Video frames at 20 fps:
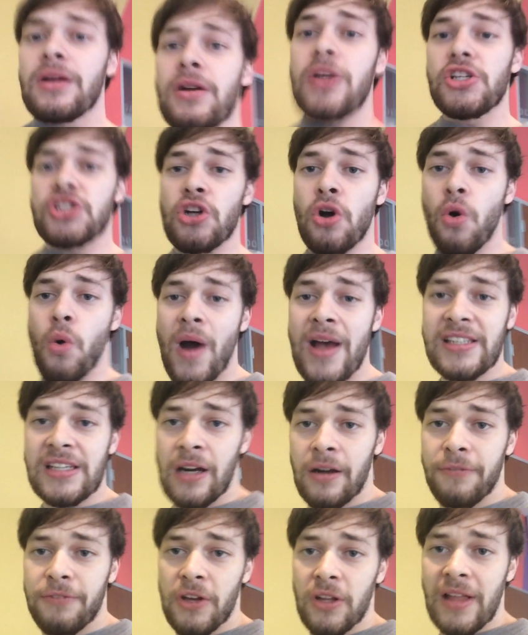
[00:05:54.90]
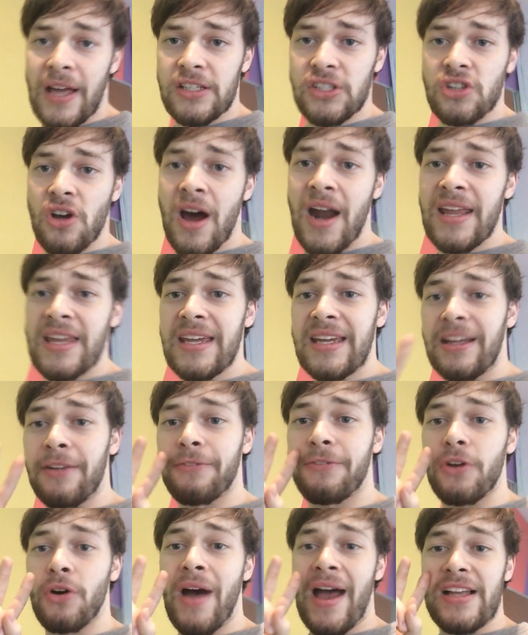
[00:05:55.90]
Because you're always going to feel anxiety. You
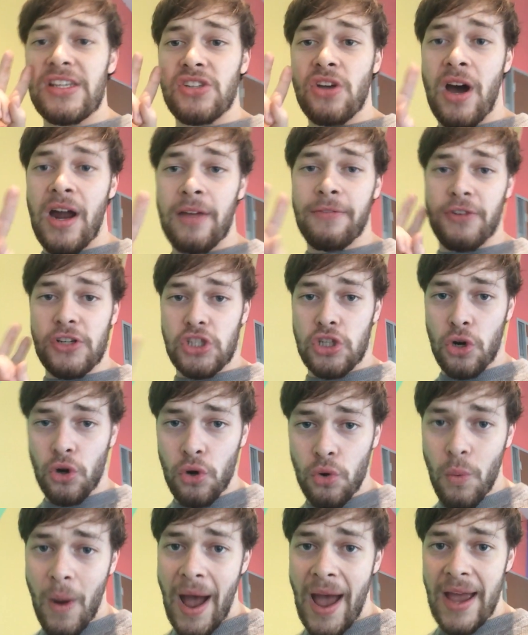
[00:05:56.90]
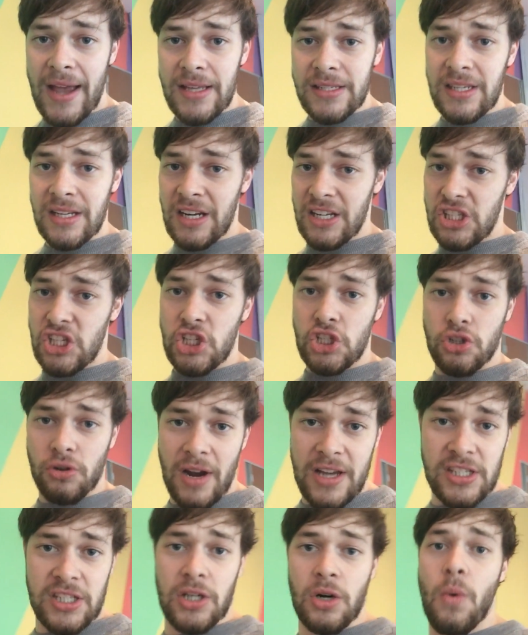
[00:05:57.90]
can feel anxiety for two ways, and it's
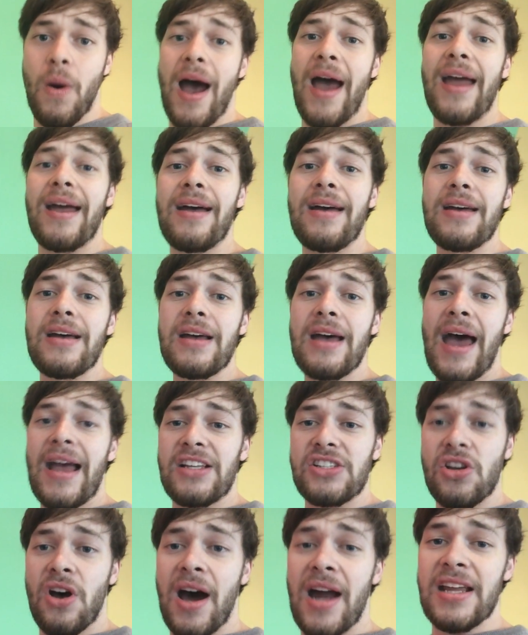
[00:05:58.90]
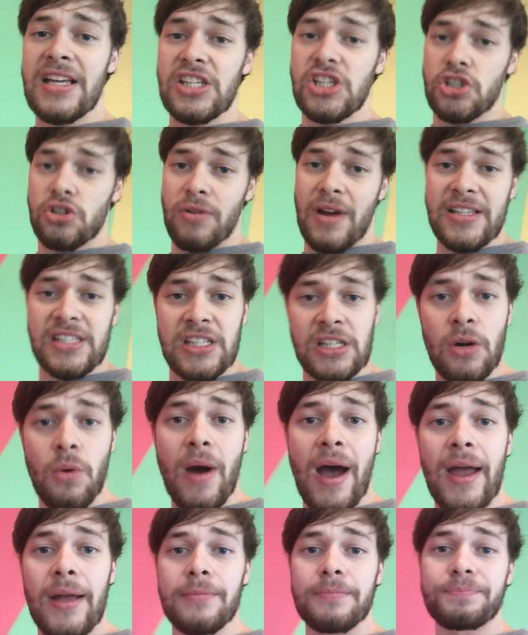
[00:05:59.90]
stress in a way. Anxiety is stress in a
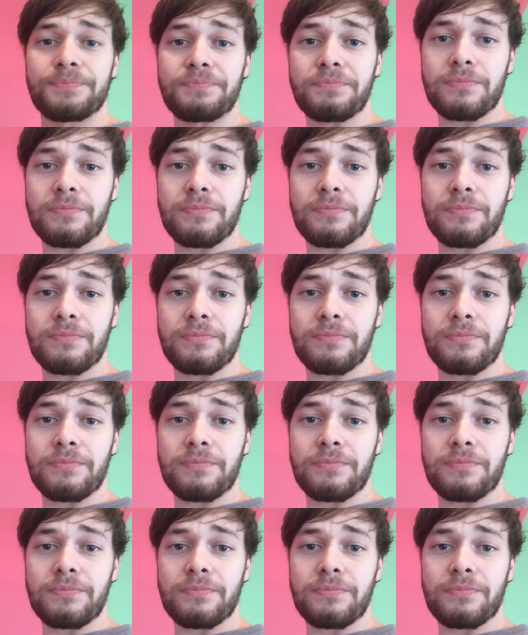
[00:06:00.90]
way.